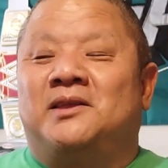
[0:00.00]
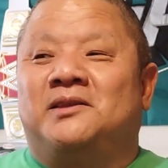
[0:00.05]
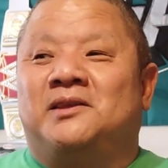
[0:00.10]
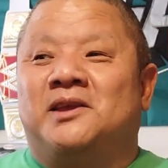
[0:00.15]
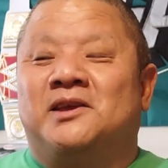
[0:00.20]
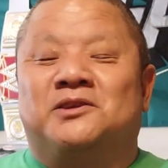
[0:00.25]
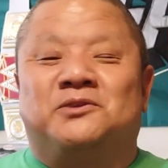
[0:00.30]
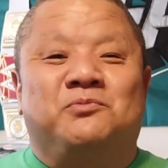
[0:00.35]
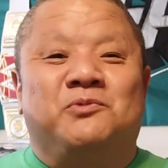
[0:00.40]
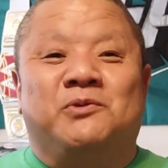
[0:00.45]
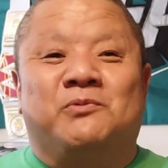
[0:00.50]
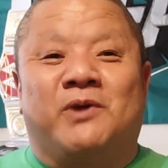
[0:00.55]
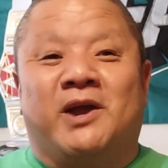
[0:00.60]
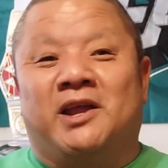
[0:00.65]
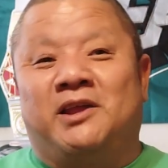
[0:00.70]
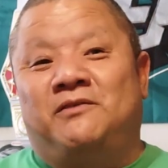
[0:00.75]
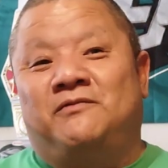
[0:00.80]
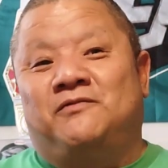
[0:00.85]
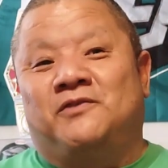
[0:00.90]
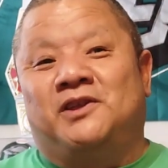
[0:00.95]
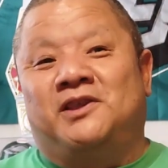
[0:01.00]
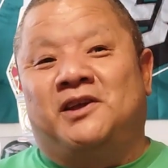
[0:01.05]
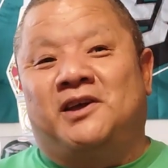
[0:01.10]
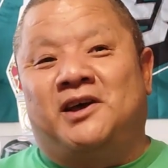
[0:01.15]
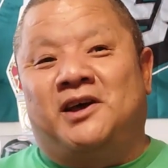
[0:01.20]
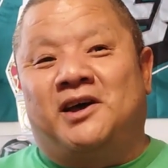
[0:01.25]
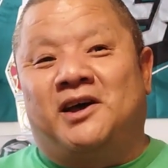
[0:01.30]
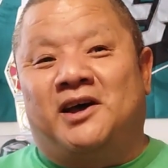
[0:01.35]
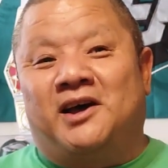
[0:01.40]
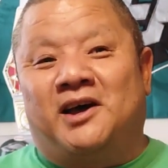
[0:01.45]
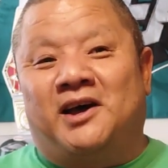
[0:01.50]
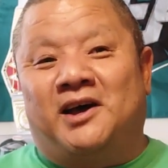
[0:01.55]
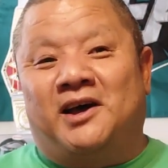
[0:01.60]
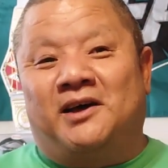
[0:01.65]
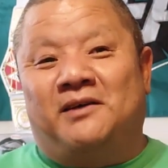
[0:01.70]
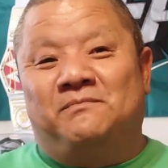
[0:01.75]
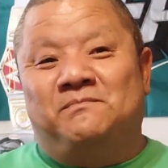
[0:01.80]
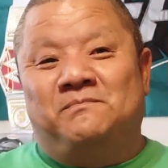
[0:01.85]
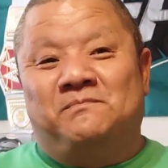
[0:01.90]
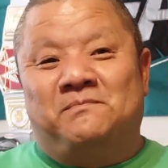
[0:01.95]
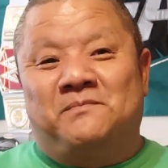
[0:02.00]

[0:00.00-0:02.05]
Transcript: gets me ready for the